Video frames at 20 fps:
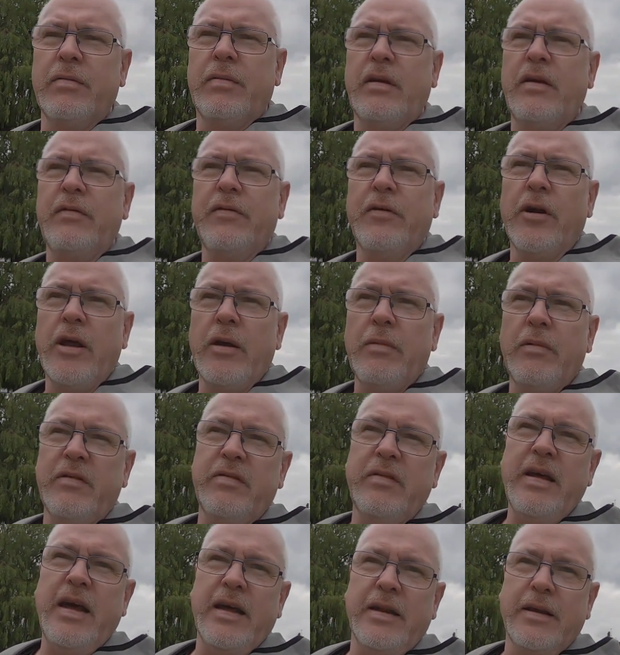She thought it
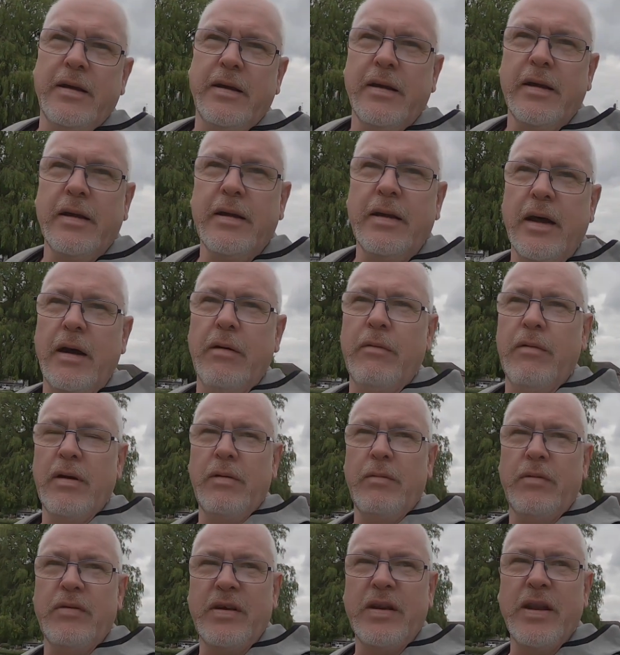was dead. You know,
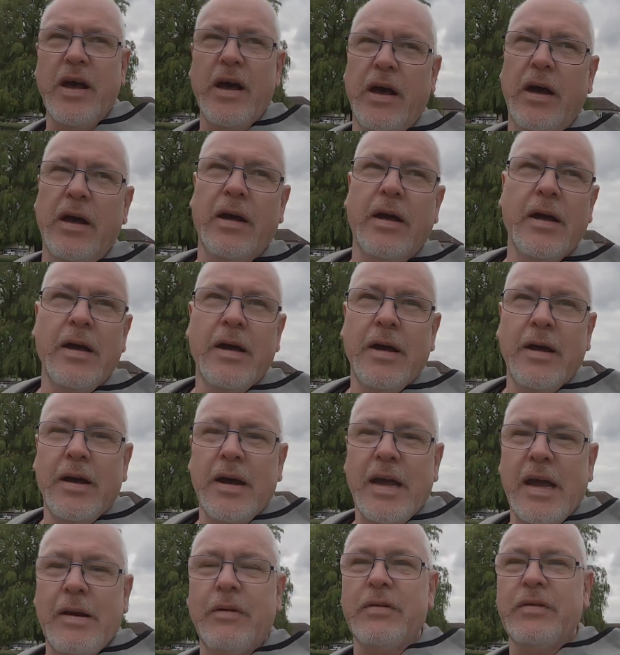it was inert.
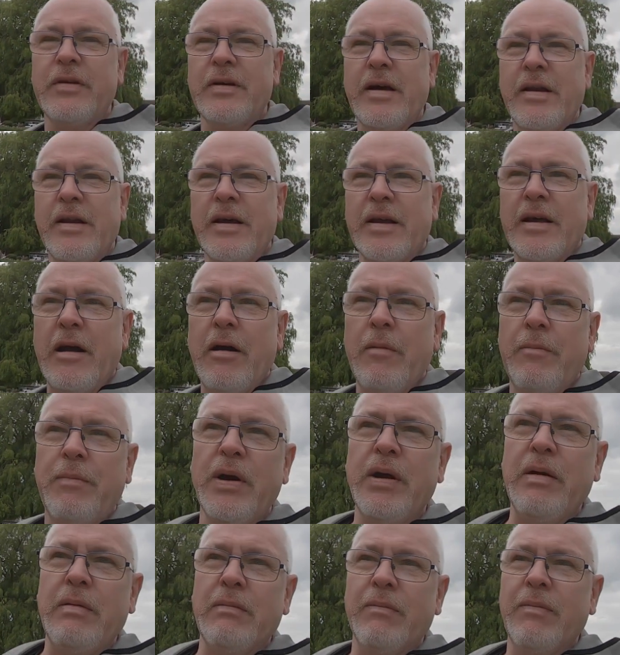It wasn't going to go
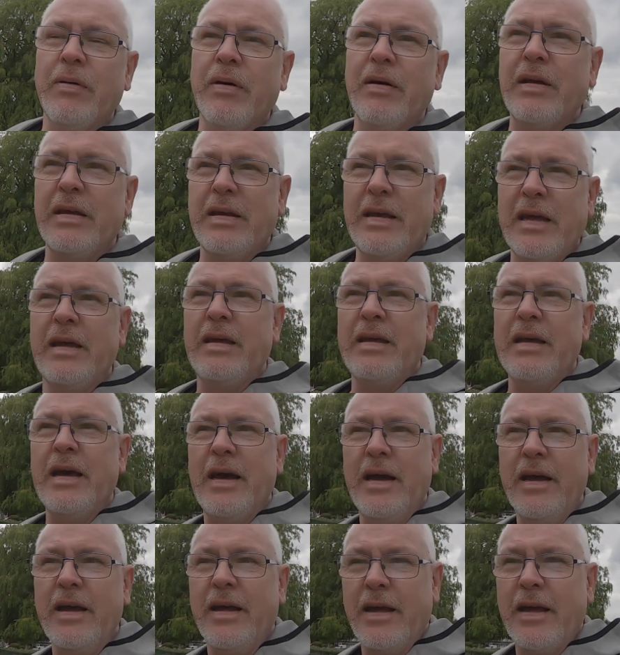boom, but
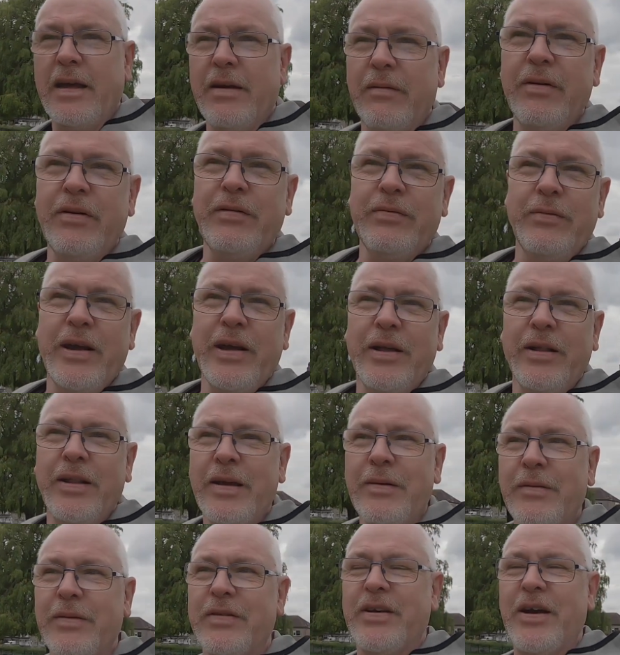yeah, it was real.
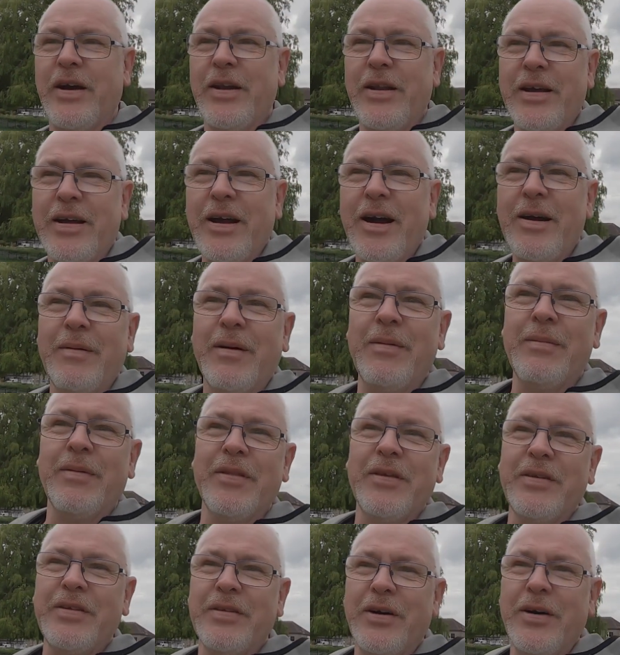It was going to go boom,
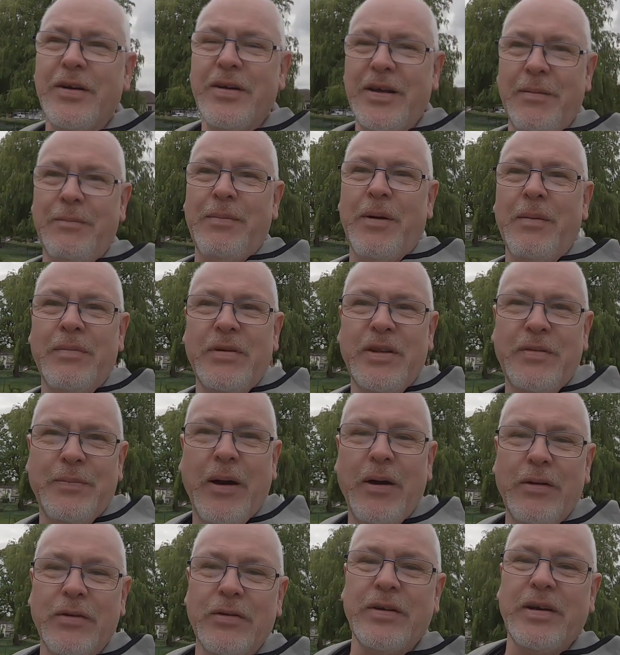but the sort of, you know, bomb
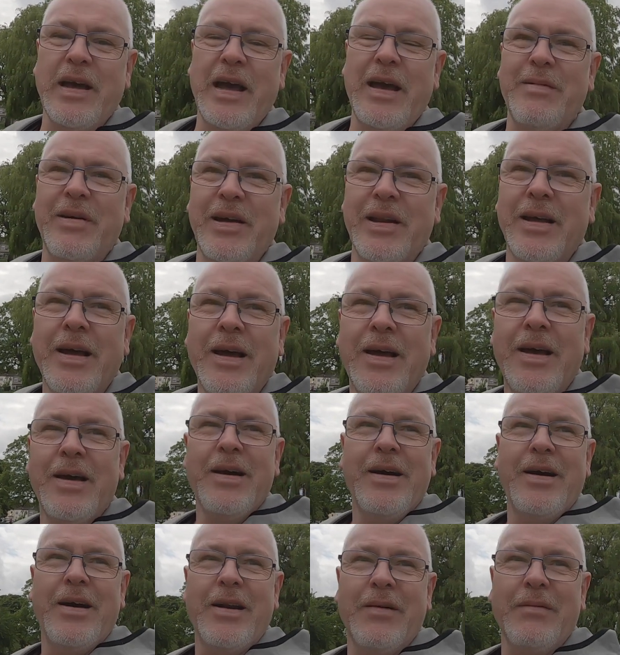disposal came in
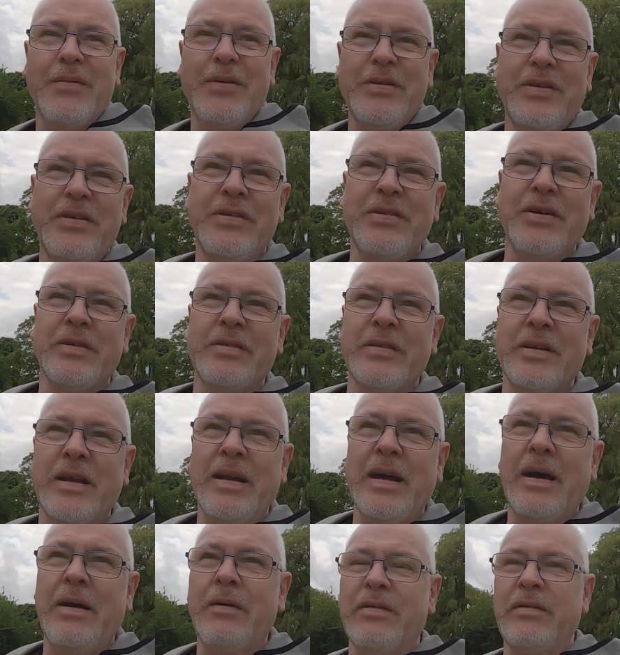and obviously sorted
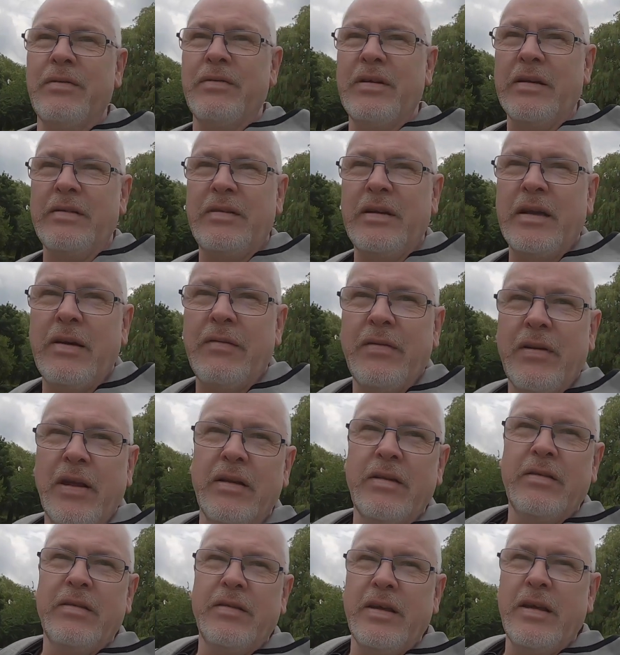it out. She was actually giving
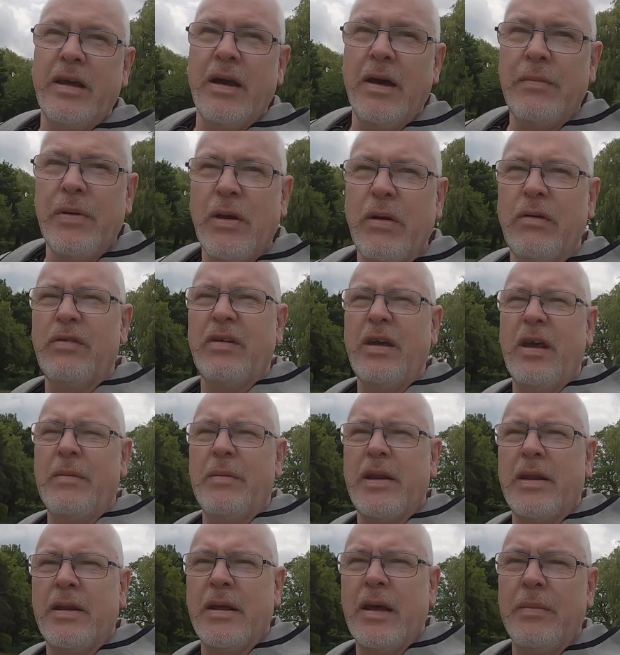it to the
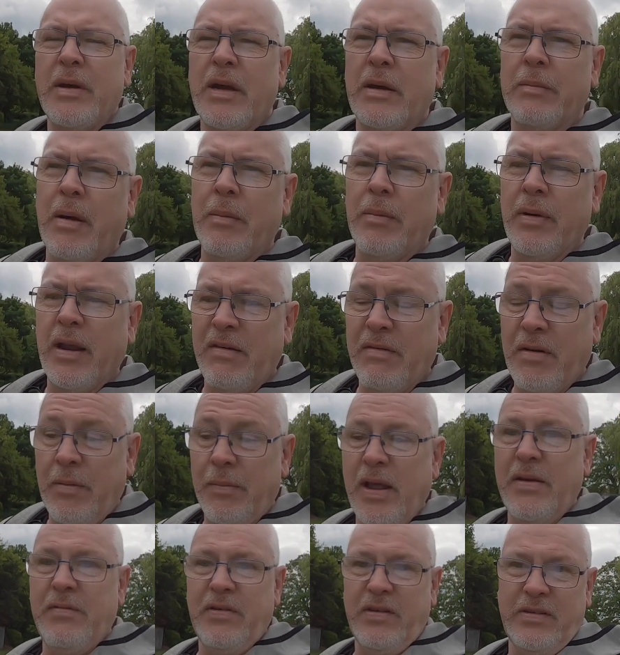museum in Immingham, I believe, and I
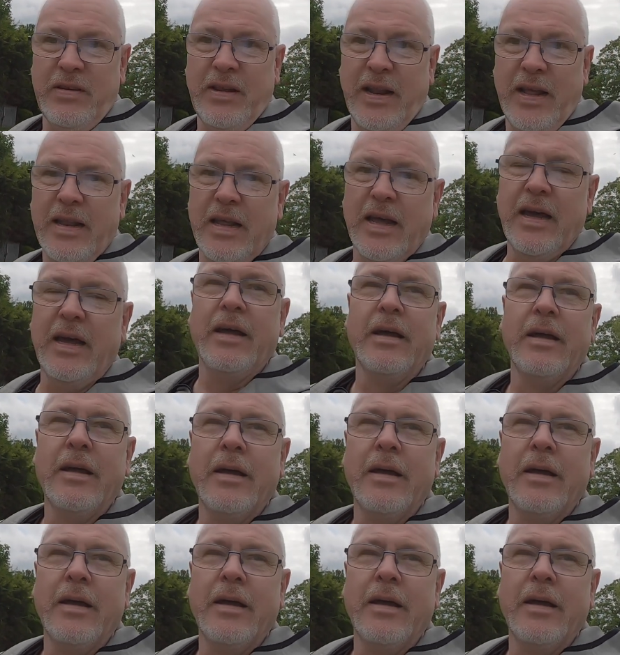believe it's still in there.